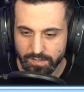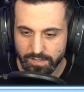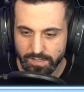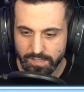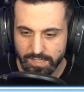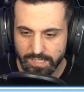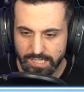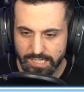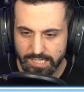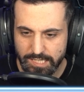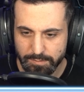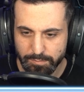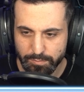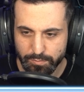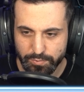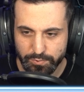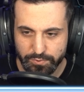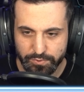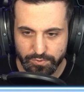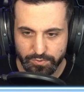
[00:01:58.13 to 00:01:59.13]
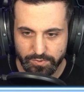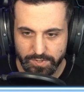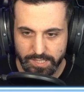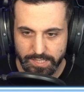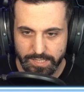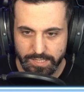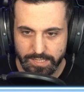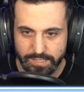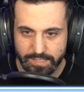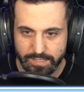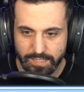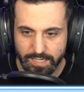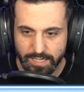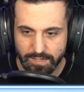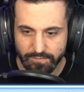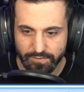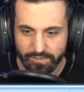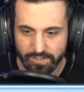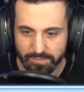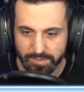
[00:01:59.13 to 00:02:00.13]
I'm pretty
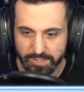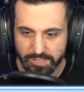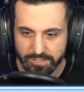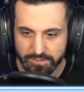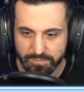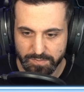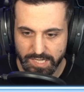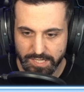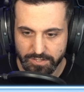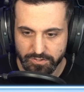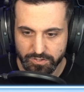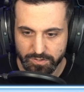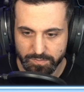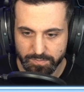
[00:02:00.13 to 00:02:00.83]
confident about this matchup.